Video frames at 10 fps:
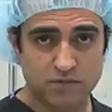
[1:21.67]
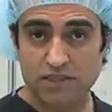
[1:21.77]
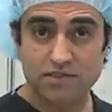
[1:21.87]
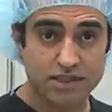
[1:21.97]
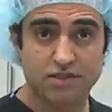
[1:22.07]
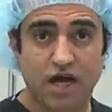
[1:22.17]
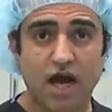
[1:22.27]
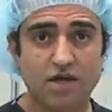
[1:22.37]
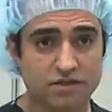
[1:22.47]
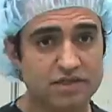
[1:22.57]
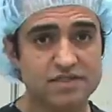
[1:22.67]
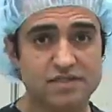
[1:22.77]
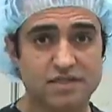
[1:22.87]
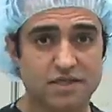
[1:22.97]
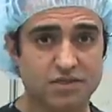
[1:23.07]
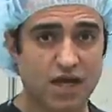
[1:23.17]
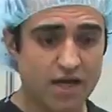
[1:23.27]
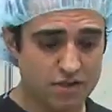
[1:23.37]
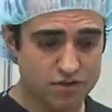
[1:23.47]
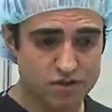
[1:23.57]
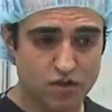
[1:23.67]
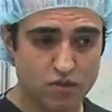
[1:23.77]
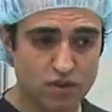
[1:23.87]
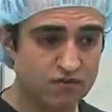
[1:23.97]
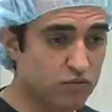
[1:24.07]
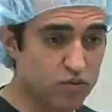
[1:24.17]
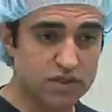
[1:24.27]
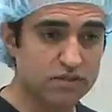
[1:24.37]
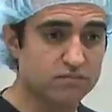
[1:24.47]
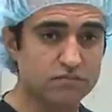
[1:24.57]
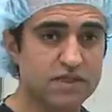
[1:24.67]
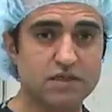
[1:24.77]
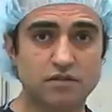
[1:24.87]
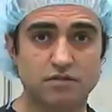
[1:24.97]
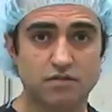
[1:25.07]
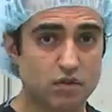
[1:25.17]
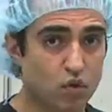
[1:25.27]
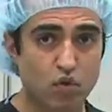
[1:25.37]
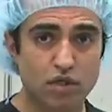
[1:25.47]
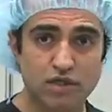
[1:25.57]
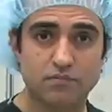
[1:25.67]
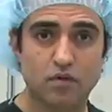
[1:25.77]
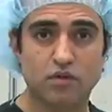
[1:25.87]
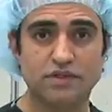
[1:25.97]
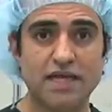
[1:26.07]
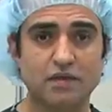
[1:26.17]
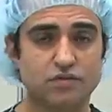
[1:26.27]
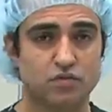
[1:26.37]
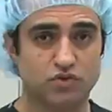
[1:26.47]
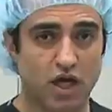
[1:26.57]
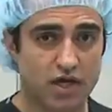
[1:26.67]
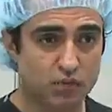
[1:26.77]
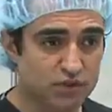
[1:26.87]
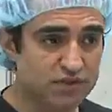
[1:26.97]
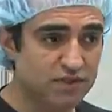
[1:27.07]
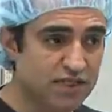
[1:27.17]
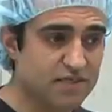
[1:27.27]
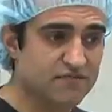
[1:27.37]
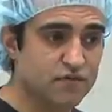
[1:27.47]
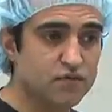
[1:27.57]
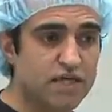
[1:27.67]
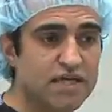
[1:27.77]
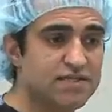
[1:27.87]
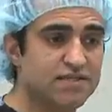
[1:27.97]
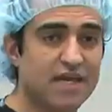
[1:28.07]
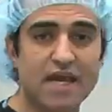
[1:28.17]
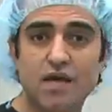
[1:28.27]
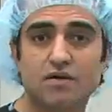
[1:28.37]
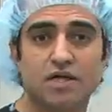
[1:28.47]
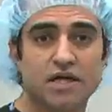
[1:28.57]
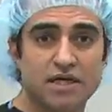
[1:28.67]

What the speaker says: it's like a tire. Disc is like a tire. So if you put a needle into or a nail into a tire, within the next few days, the air